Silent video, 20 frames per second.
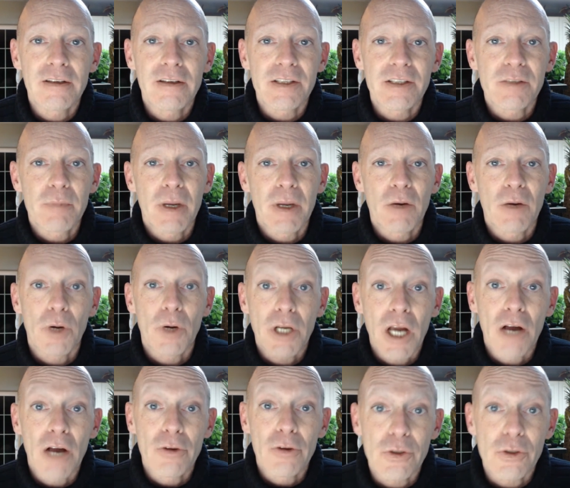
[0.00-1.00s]
It doesn't matter
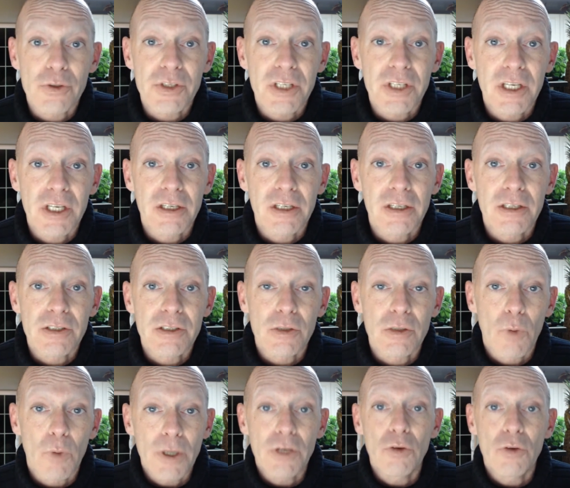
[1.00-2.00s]
what color your skin is
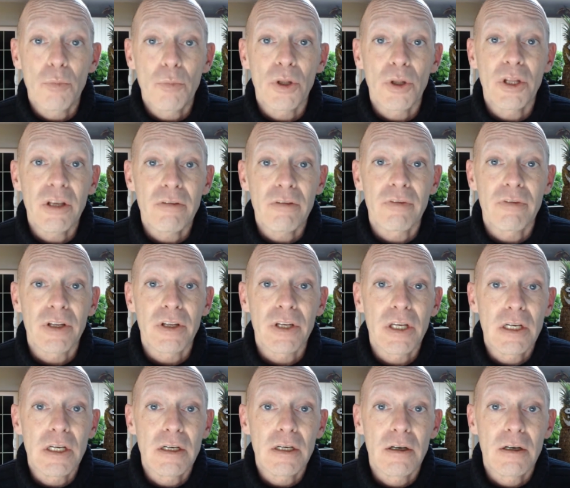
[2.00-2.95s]
or what you believe in.